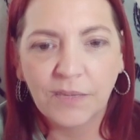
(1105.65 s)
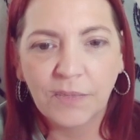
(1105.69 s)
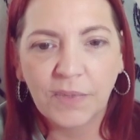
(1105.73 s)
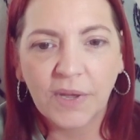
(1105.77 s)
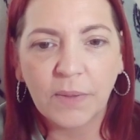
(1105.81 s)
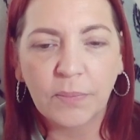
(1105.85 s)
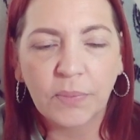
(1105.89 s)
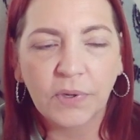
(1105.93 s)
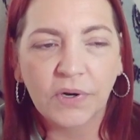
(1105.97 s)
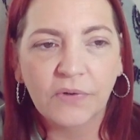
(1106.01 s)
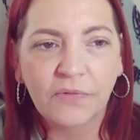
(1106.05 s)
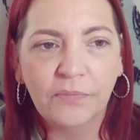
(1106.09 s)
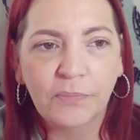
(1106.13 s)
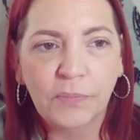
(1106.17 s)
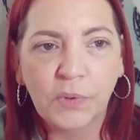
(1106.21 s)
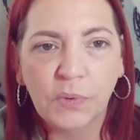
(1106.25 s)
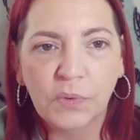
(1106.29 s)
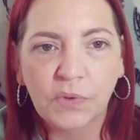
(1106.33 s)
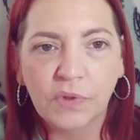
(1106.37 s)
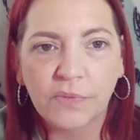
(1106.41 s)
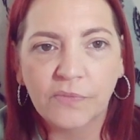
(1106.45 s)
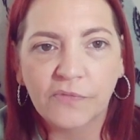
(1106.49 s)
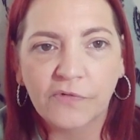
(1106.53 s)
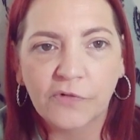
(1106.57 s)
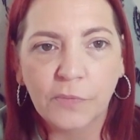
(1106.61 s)
People have
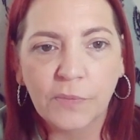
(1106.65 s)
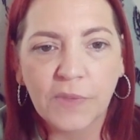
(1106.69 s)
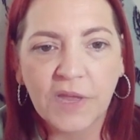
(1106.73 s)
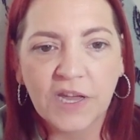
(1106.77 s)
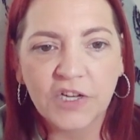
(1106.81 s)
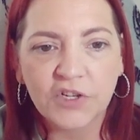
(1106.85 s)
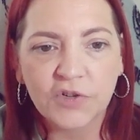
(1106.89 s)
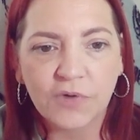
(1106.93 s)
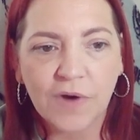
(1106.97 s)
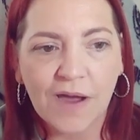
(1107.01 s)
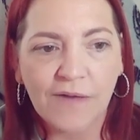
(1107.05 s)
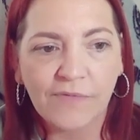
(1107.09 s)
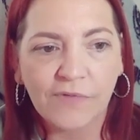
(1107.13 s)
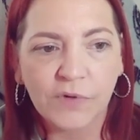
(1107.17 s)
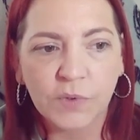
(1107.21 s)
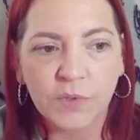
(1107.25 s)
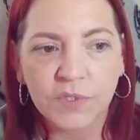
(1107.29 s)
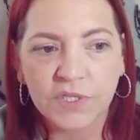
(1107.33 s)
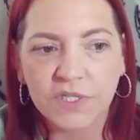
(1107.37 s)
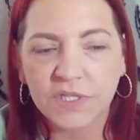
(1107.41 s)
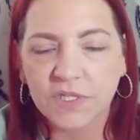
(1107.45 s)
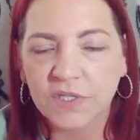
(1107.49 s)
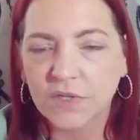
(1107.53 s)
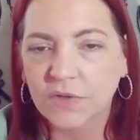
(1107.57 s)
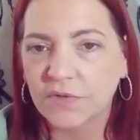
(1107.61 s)
bought them from their
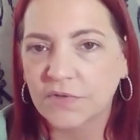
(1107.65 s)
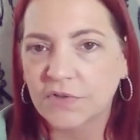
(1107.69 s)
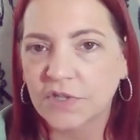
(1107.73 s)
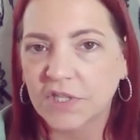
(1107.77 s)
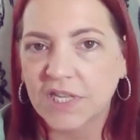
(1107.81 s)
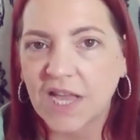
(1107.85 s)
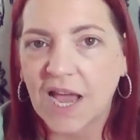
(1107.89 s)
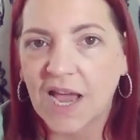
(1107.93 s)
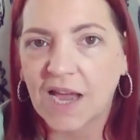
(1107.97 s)
travels and sort of just